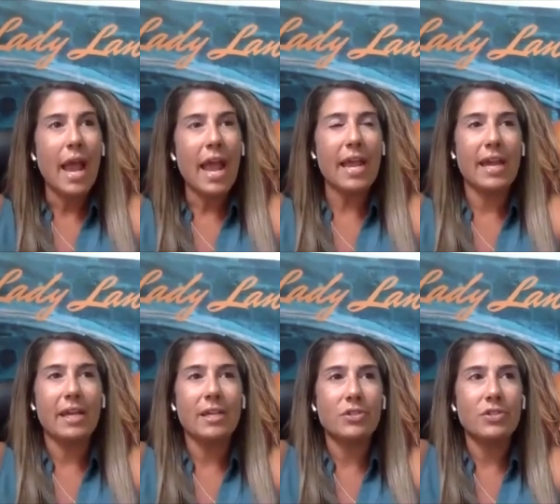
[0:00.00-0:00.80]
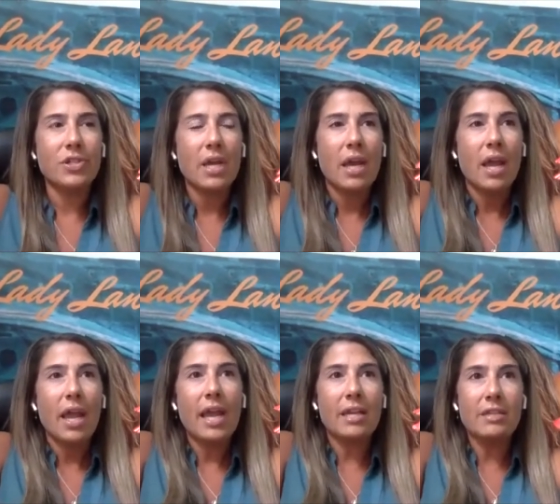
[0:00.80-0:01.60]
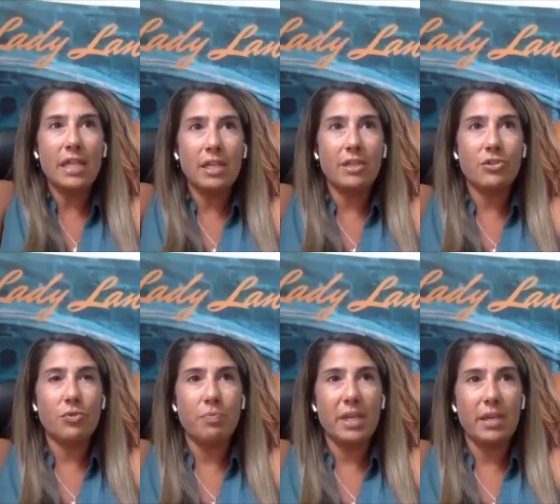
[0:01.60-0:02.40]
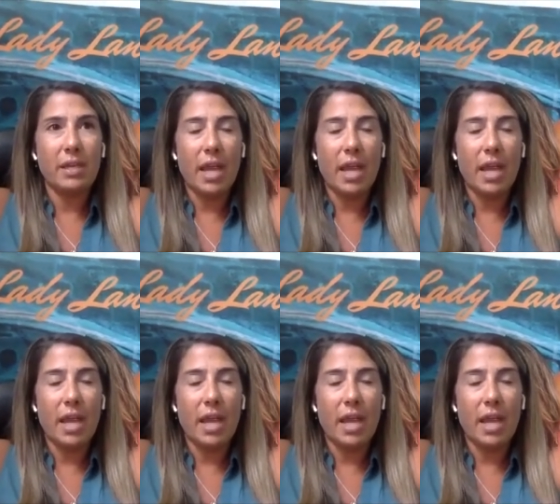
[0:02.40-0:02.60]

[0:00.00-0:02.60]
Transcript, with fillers: And it needed to be,